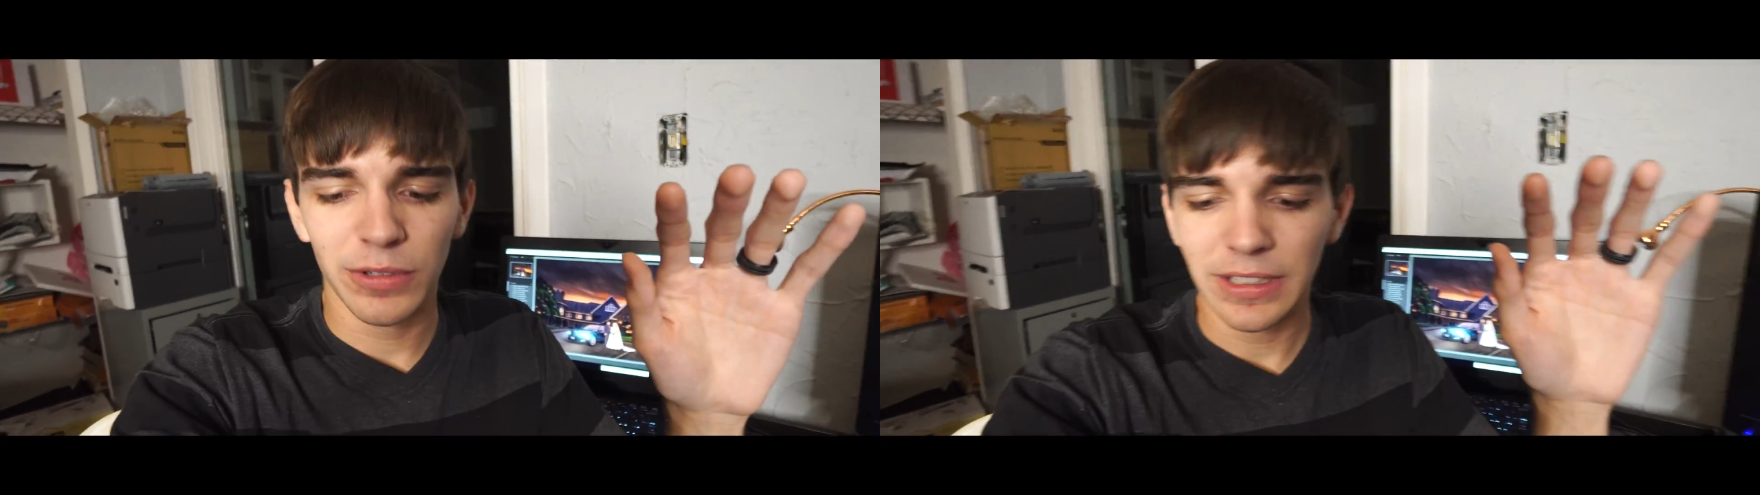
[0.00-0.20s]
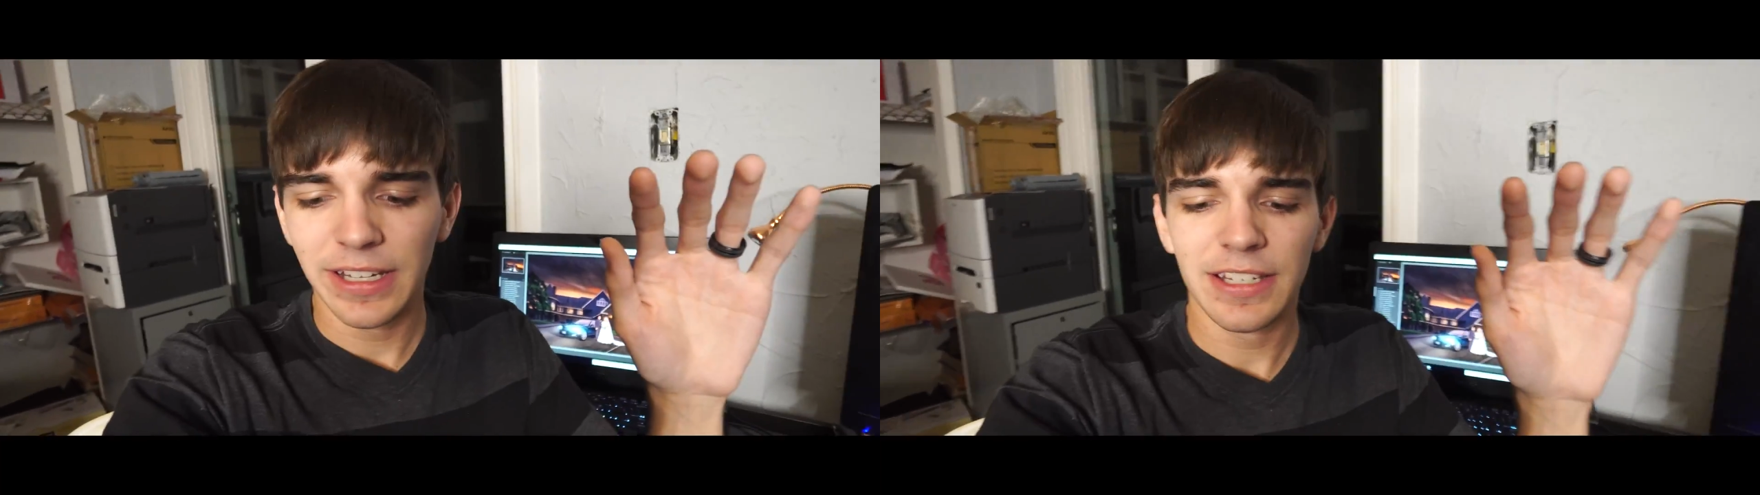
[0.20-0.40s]

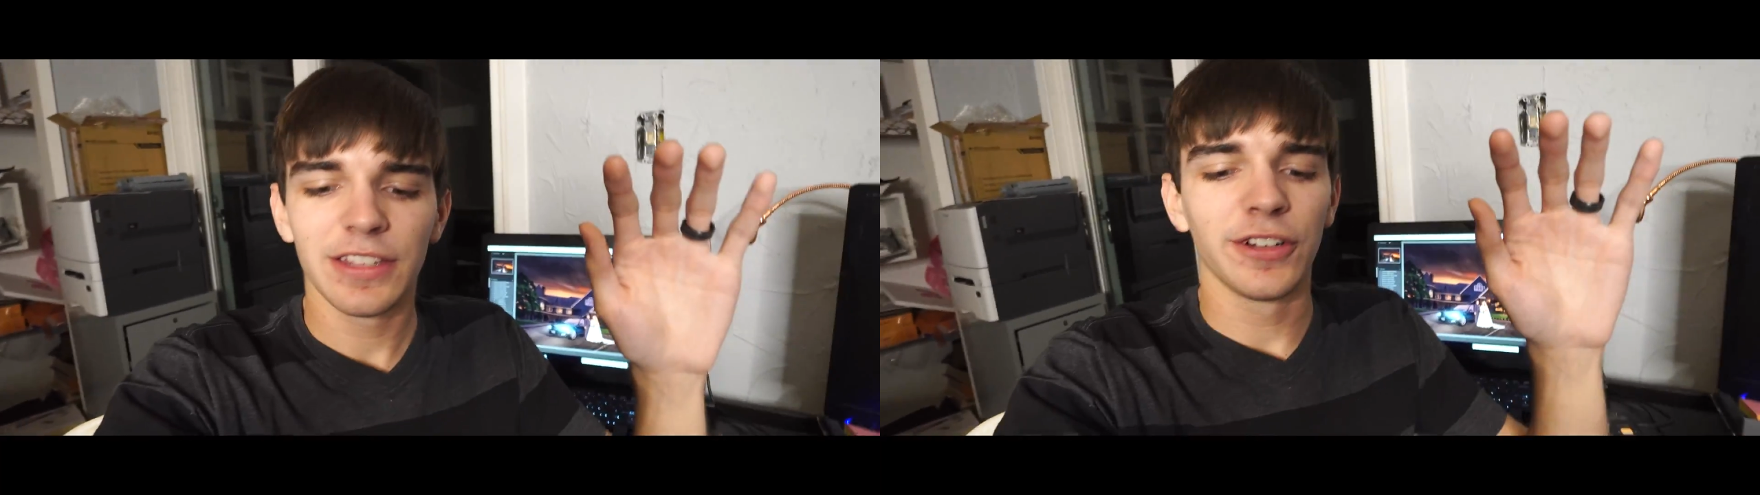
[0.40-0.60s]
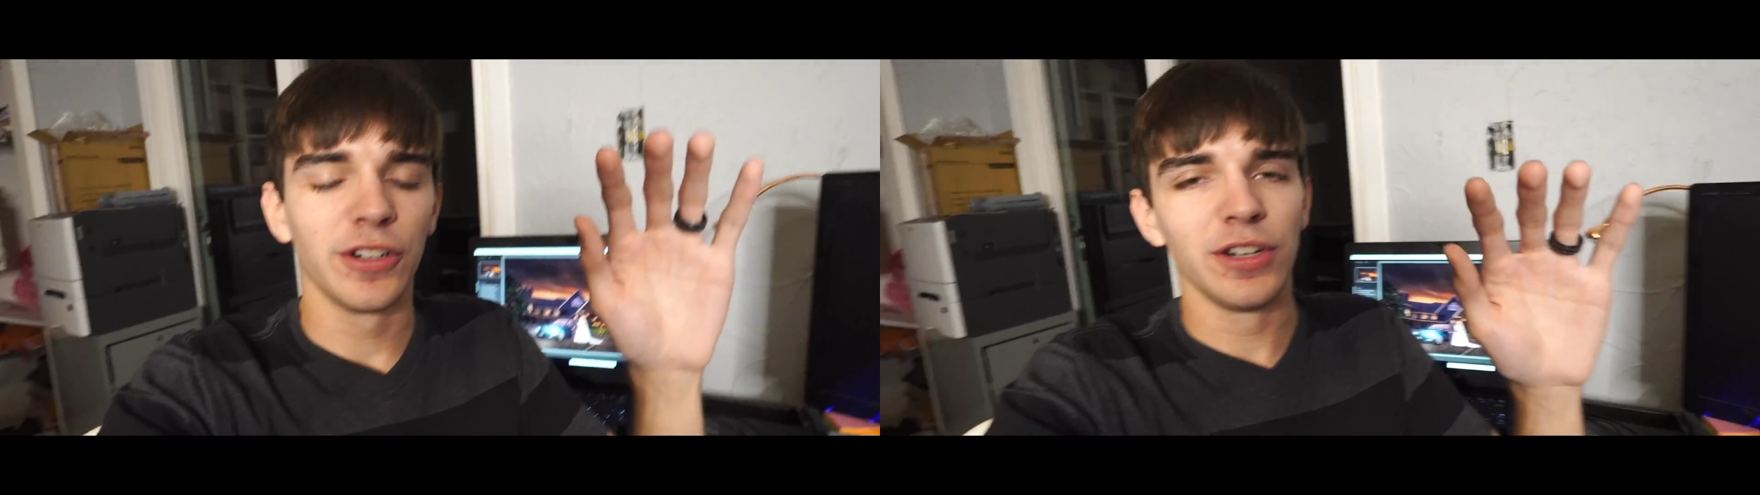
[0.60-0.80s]

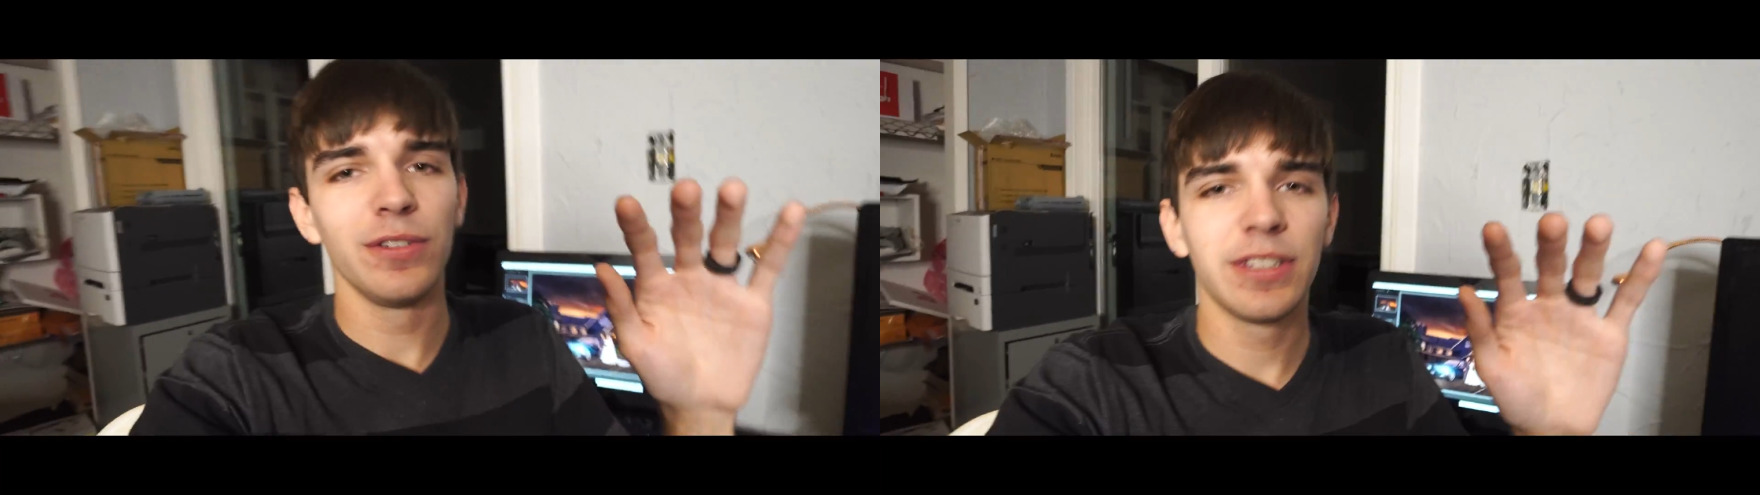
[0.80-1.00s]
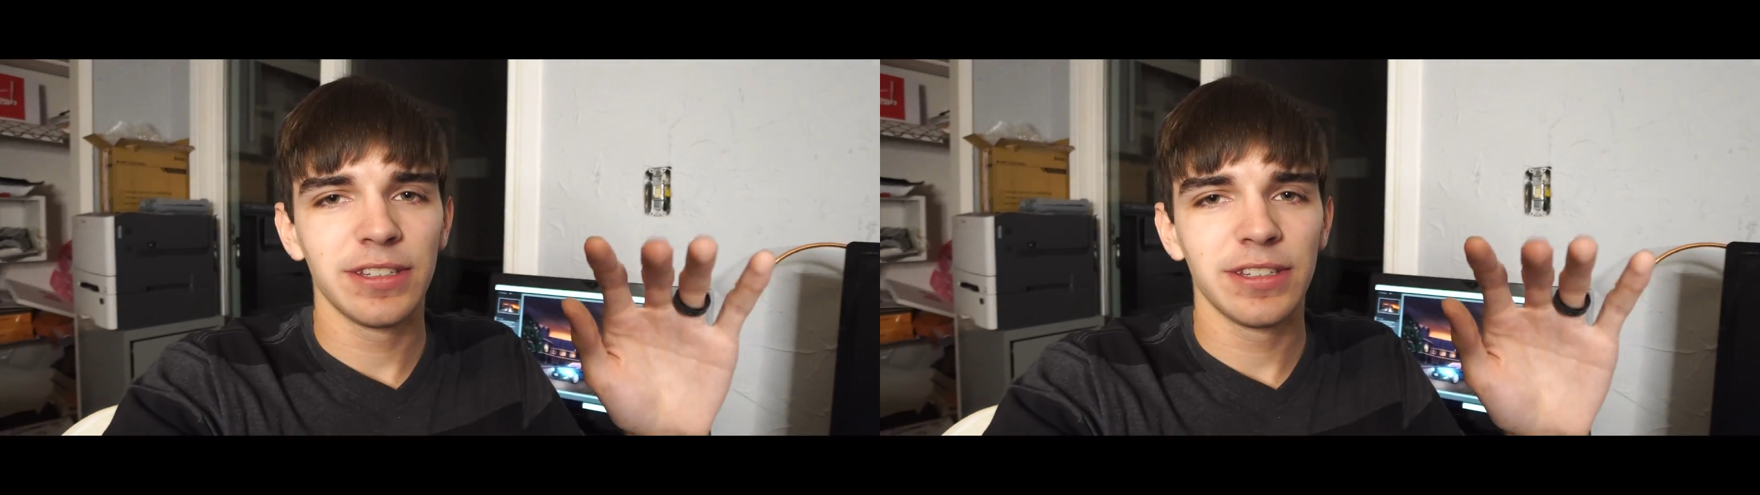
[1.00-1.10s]
released their new